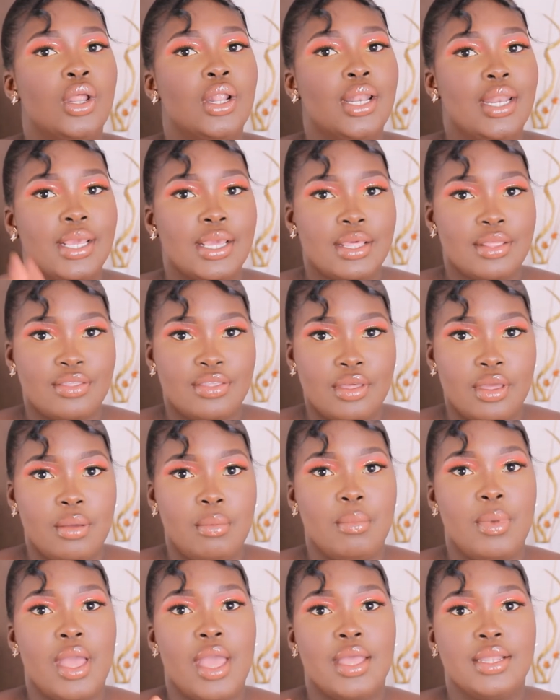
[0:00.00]
link
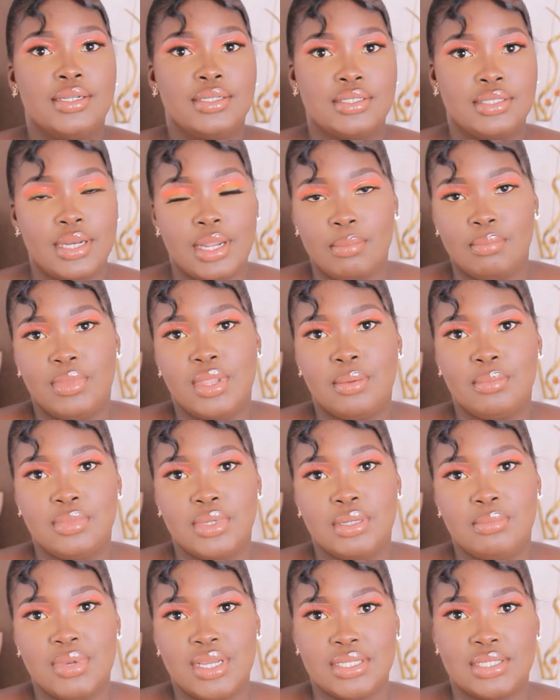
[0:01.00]
them and name them
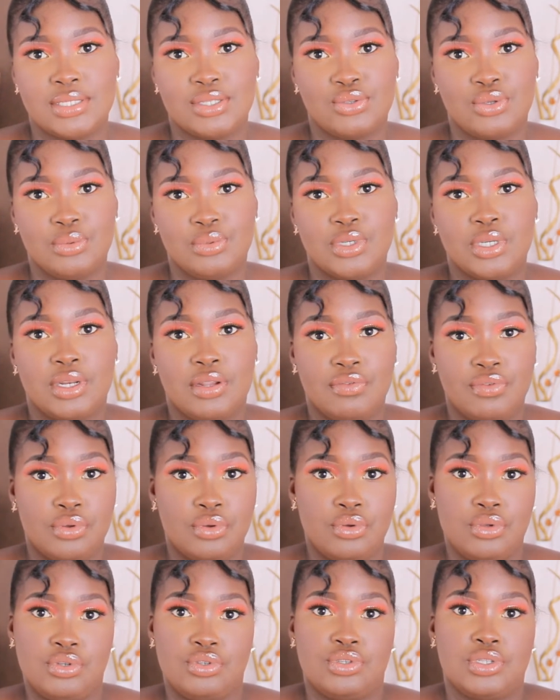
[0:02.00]
in my description if
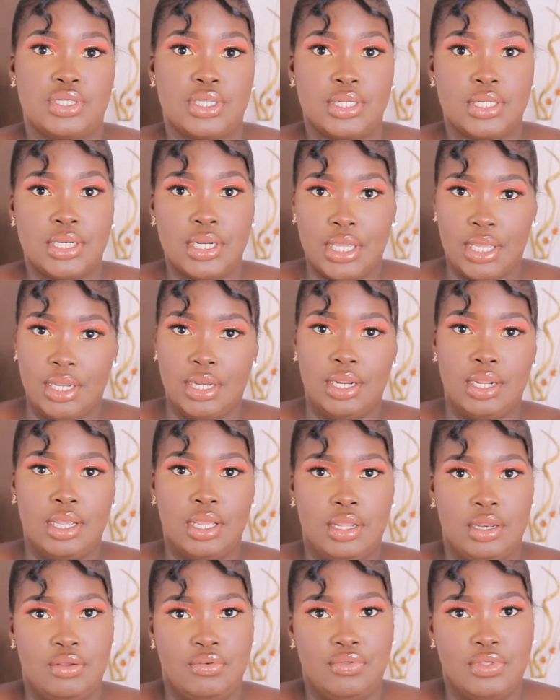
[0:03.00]
you're interested in getting
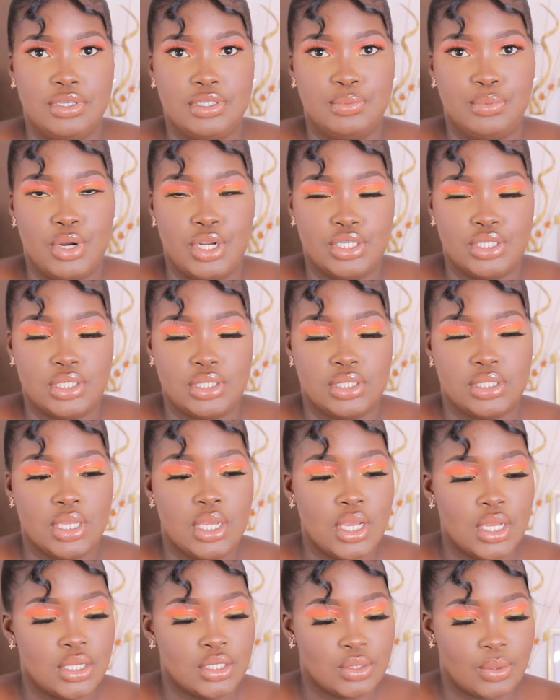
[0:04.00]
any of these brushes.
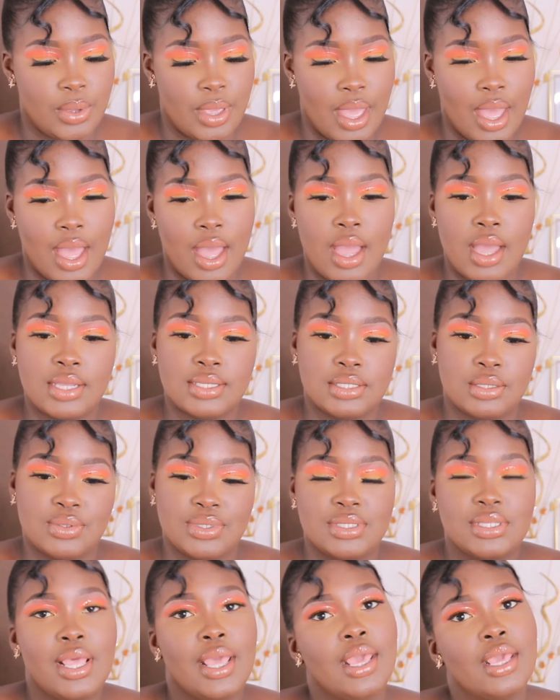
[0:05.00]
So yeah, as I was
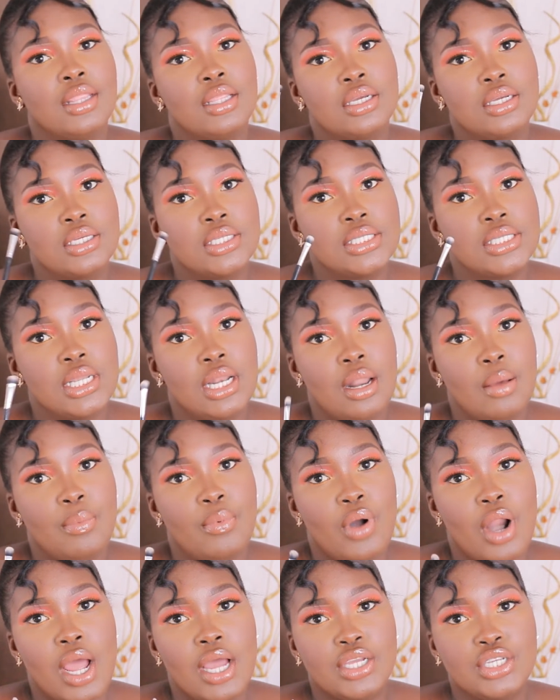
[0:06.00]
saying, the concealer
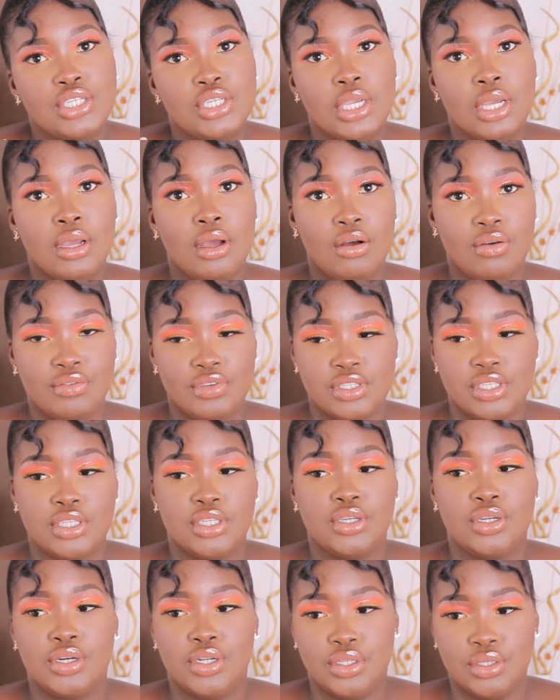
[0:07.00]
brush, obviously
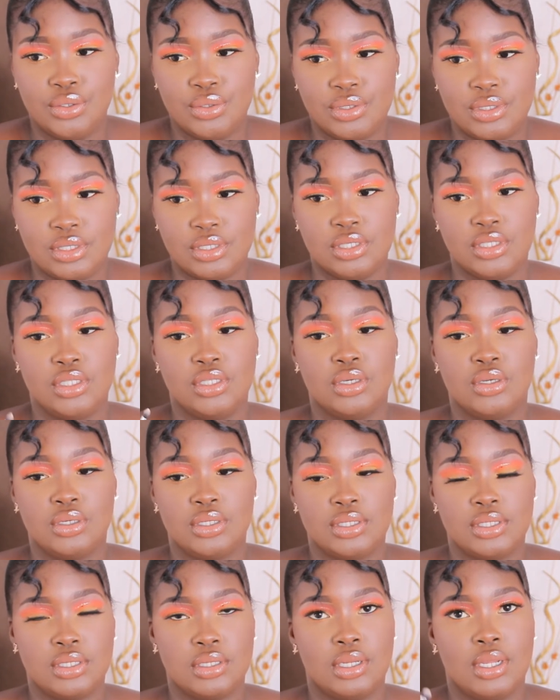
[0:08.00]
you're gonna use this to
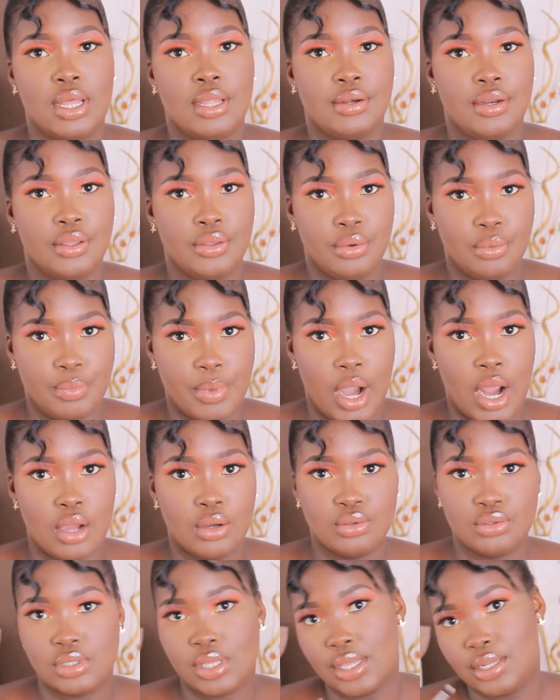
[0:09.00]
conceal under your
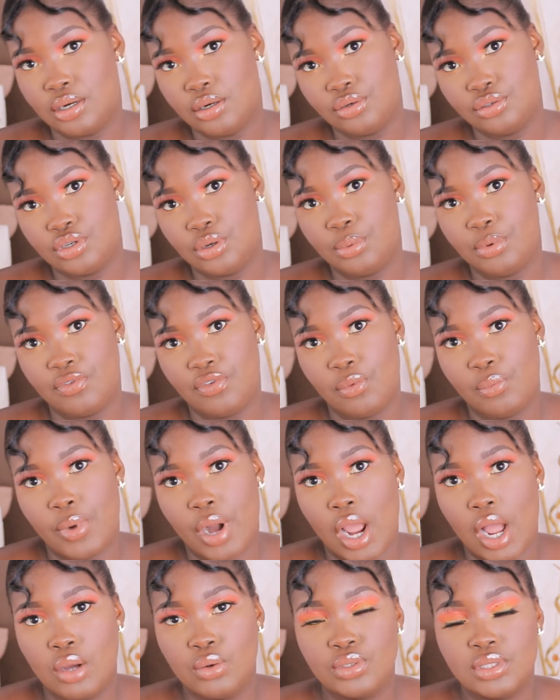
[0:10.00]
brows and on top of your
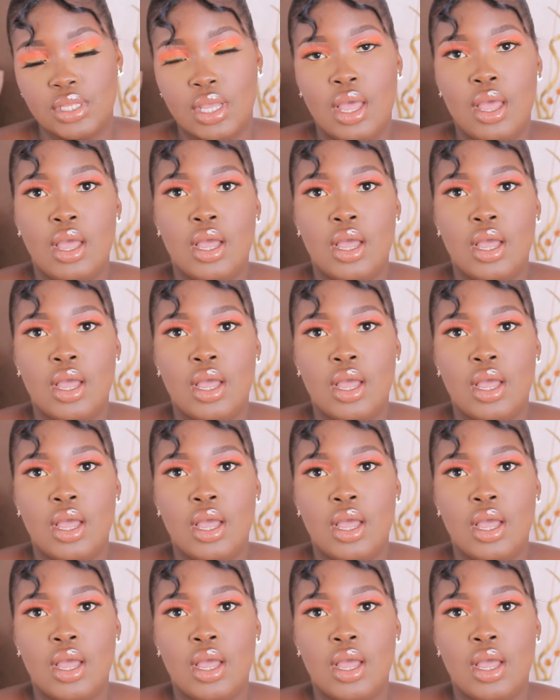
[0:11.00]
brows.